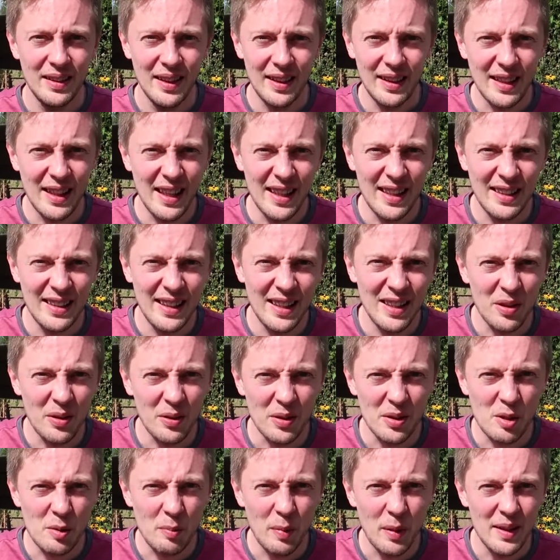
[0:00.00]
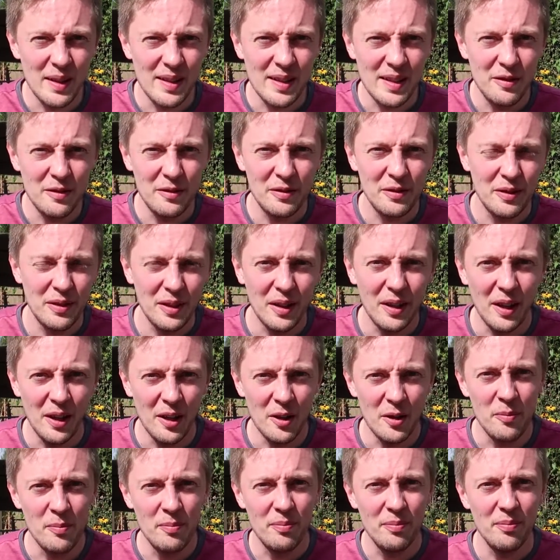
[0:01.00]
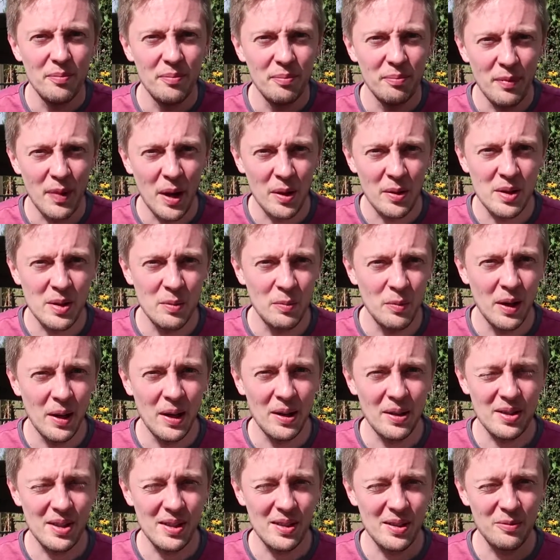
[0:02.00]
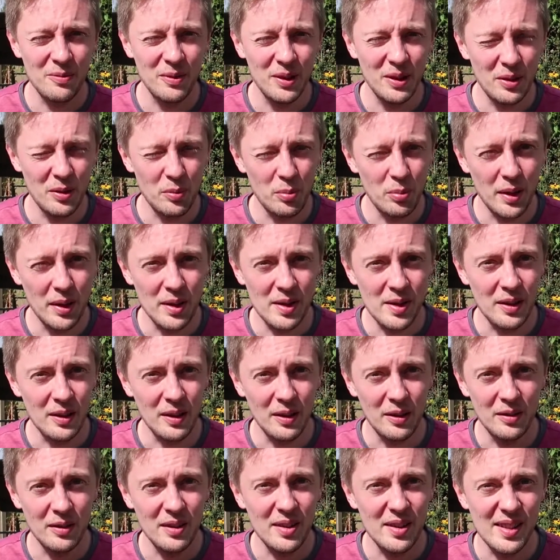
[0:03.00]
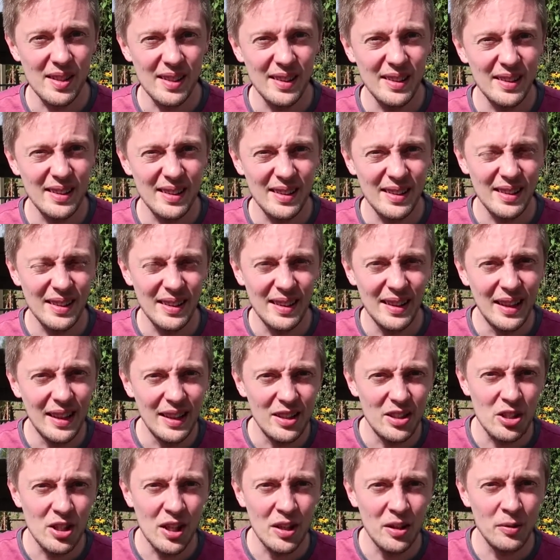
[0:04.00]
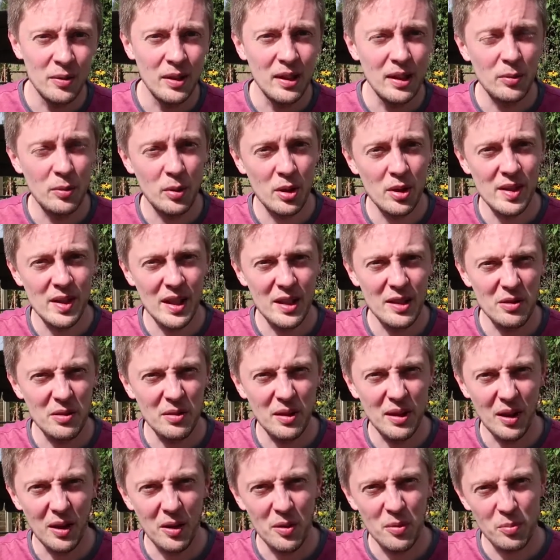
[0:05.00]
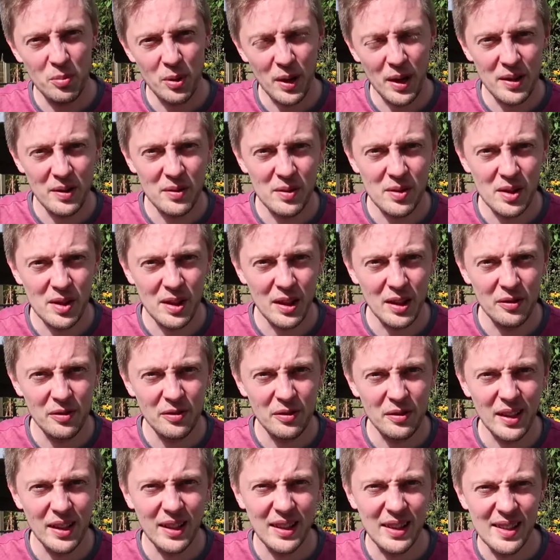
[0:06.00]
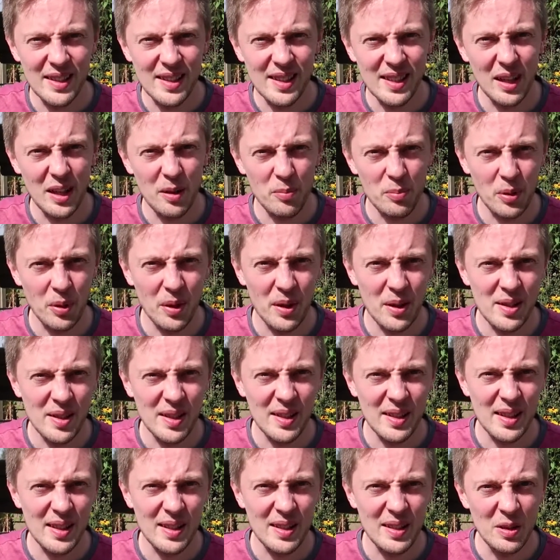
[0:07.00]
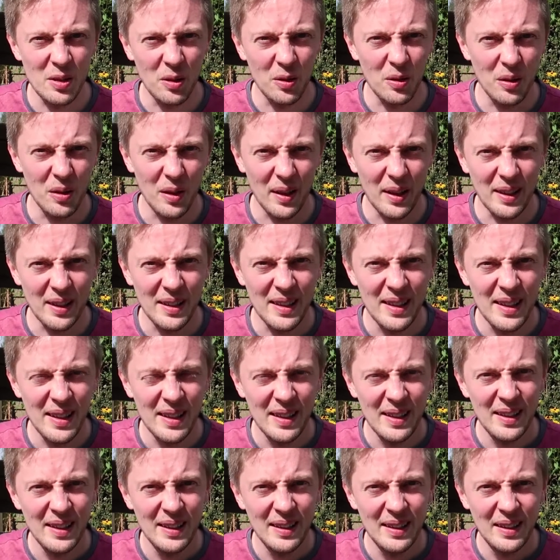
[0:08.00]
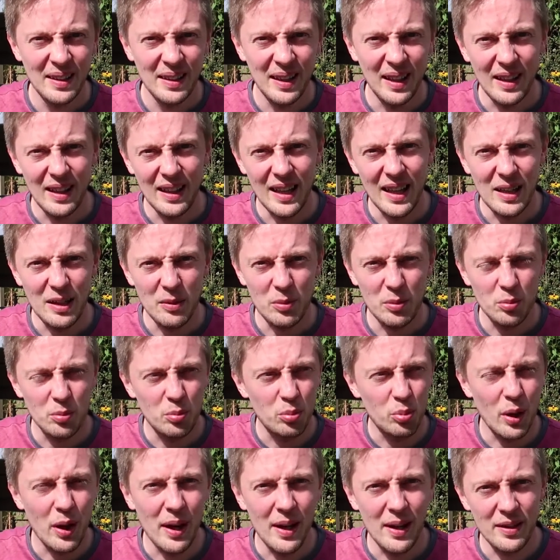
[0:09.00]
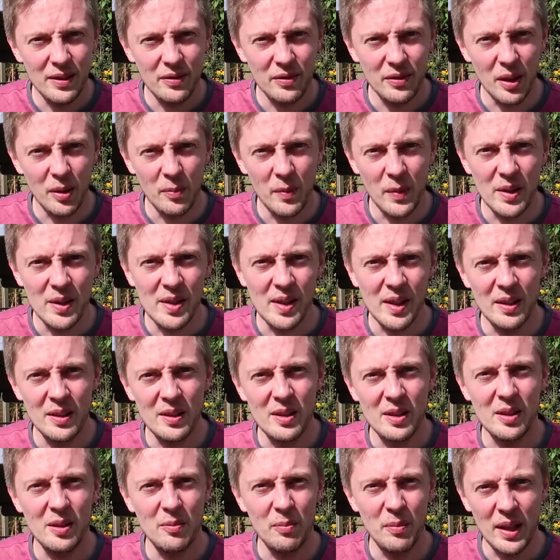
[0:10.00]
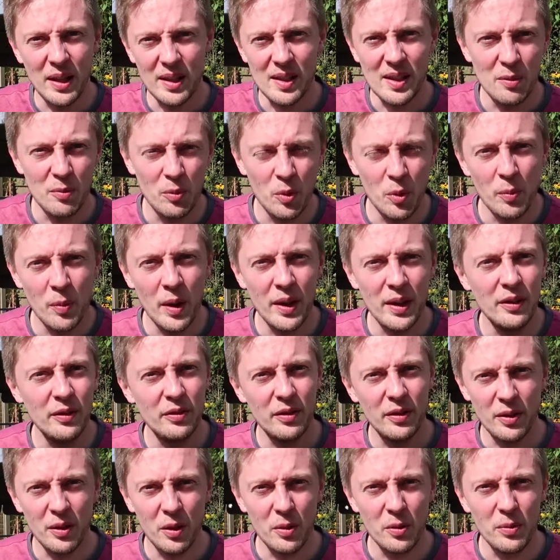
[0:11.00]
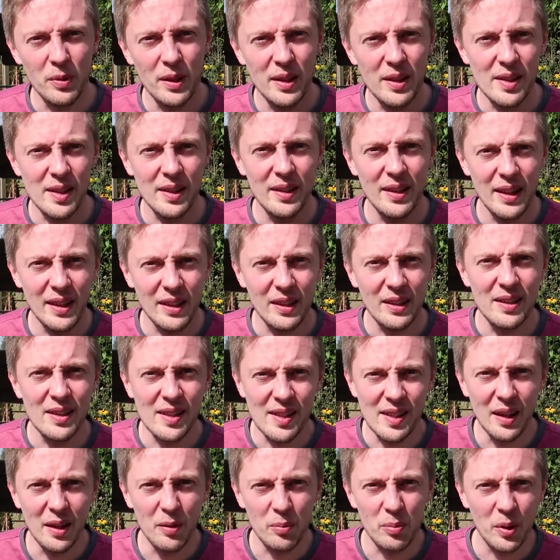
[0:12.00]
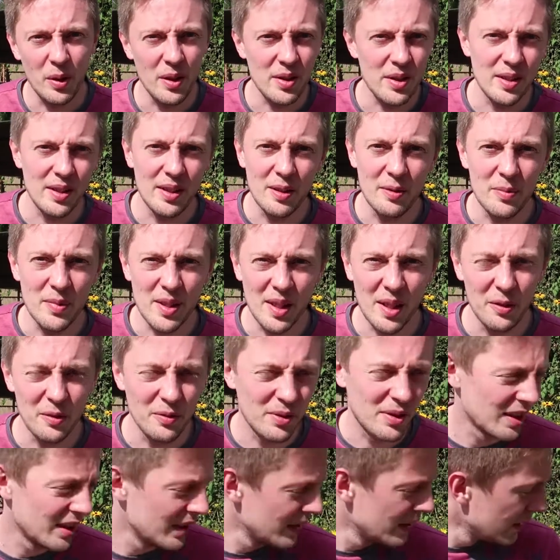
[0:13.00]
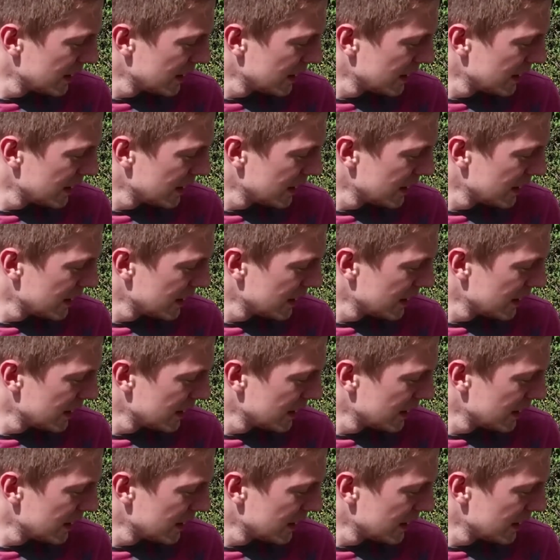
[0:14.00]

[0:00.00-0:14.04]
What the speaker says: Again, they're not expensive. Mountain Warehouse is a really good place to go, because it generally, because they do their own brand of stuff, they can set their prices. It's not like a label brand, if that makes sense, that makes it more money for no reason. They can set the prices themselves.